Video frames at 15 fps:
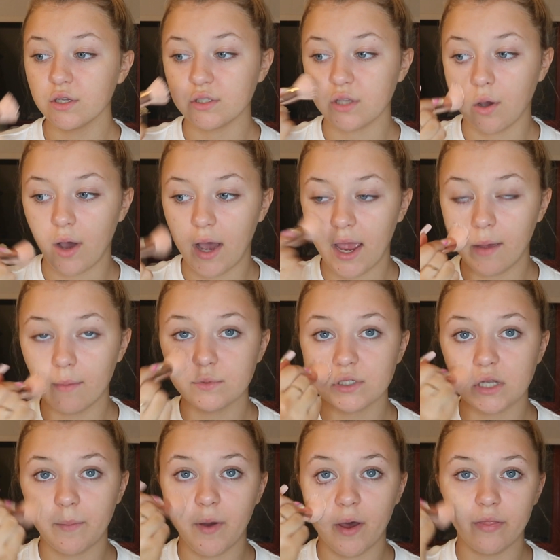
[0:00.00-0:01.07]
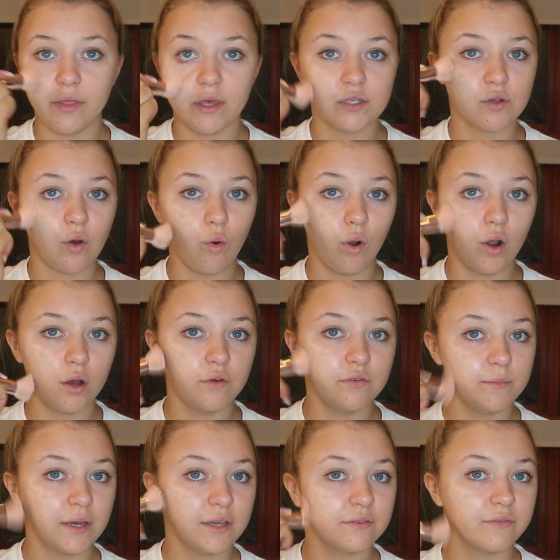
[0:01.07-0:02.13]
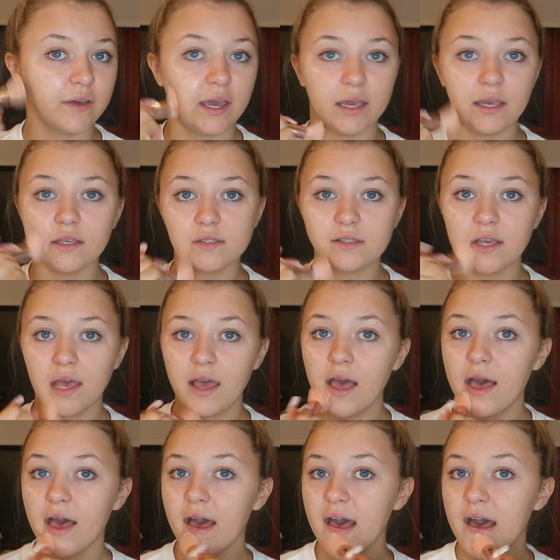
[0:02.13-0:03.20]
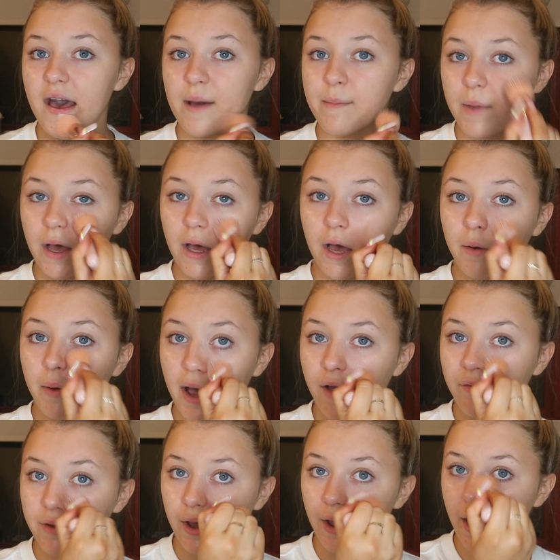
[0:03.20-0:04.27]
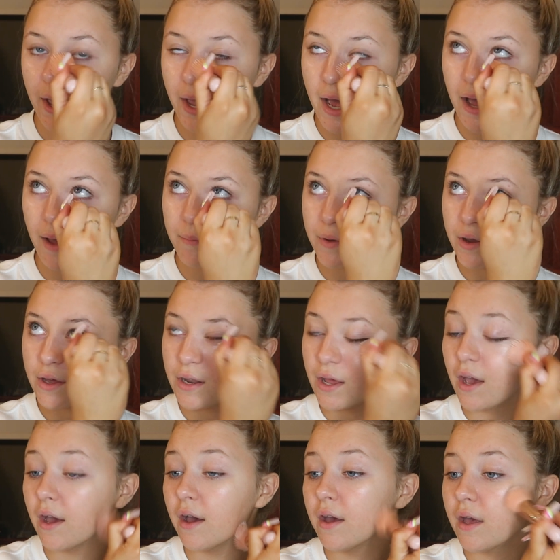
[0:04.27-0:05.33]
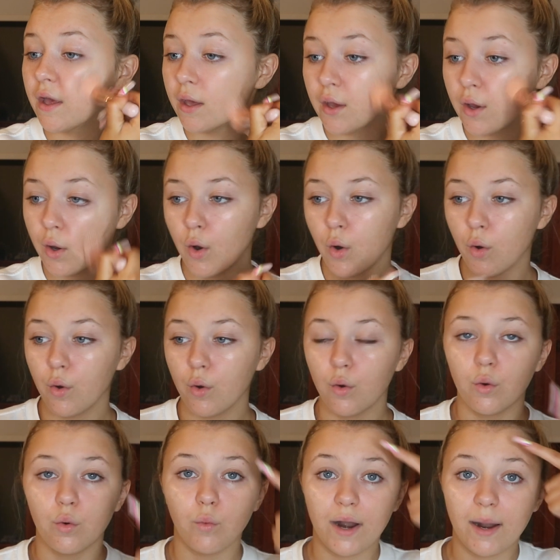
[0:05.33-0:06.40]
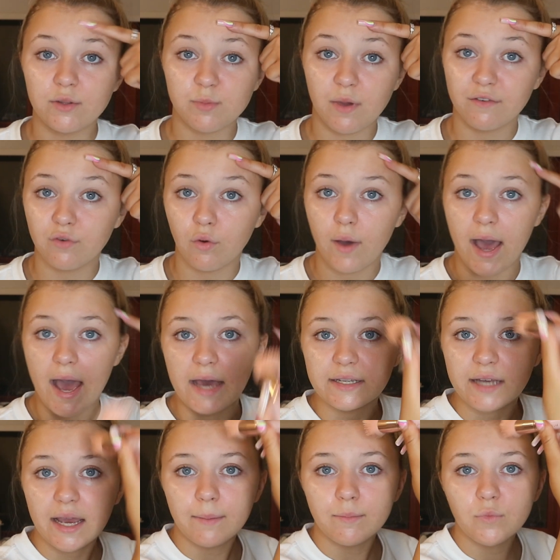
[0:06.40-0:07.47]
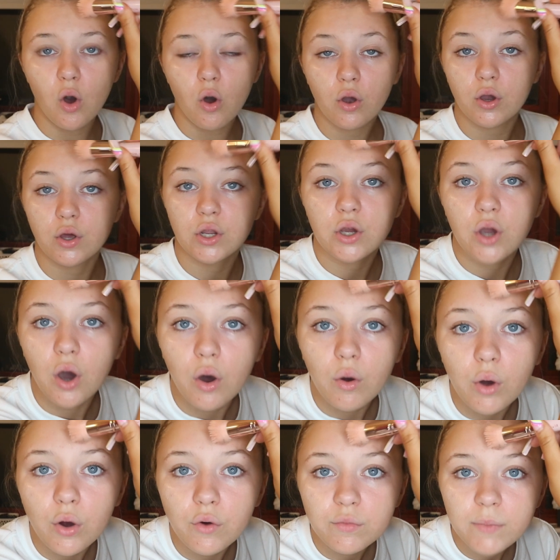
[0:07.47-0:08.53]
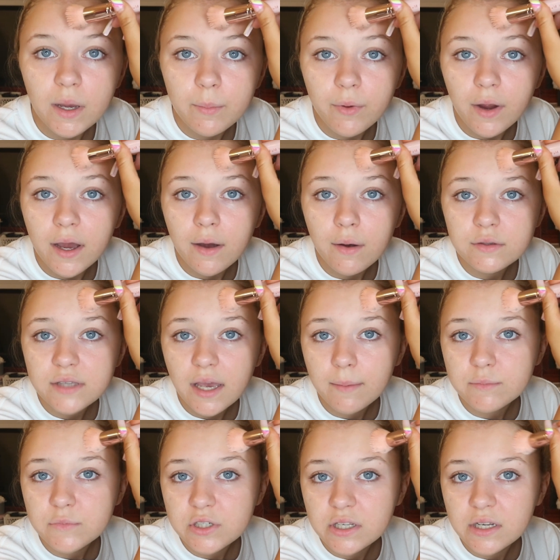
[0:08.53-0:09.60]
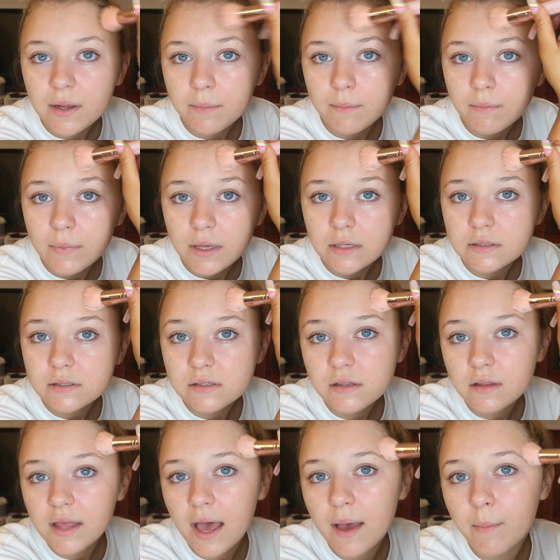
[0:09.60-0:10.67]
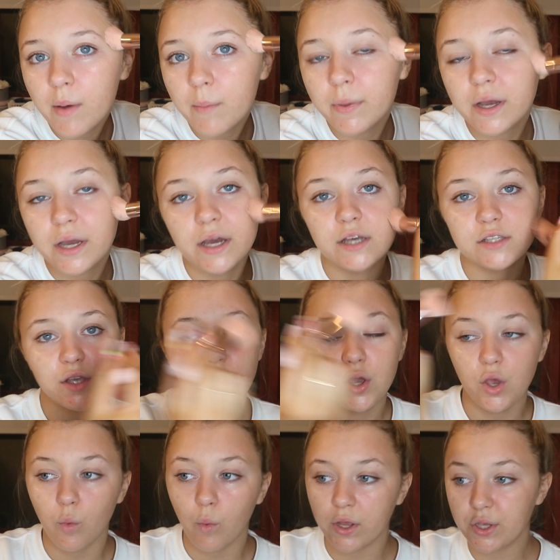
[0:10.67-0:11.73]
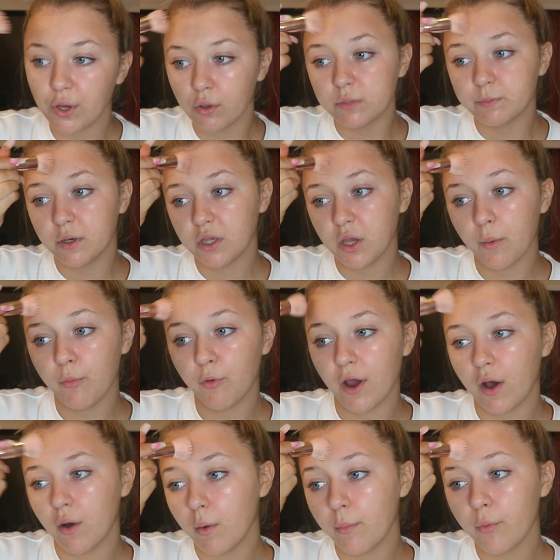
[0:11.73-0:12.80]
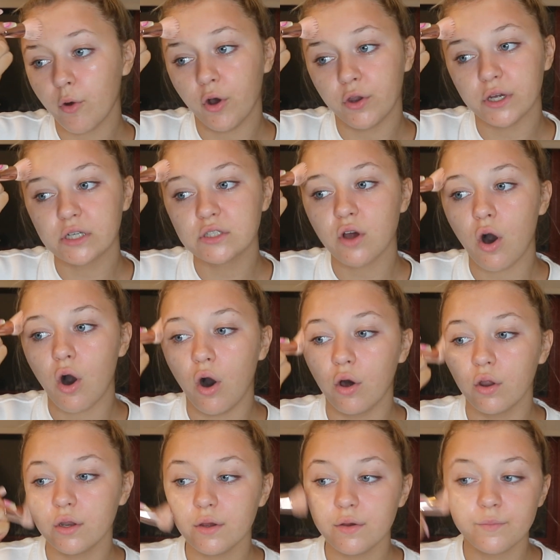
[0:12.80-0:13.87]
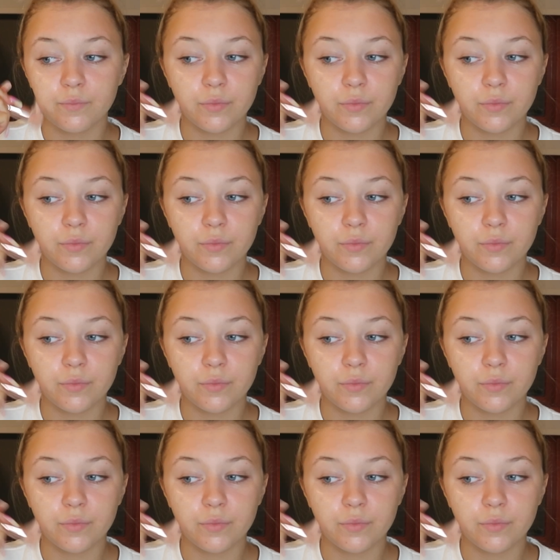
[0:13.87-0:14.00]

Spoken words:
So I am just gonna put this all over my face. However, I am gonna, when I do my forehead, I'm not gonna go over my brows. I'm just gonna miss them, because when you go to put your brow product on,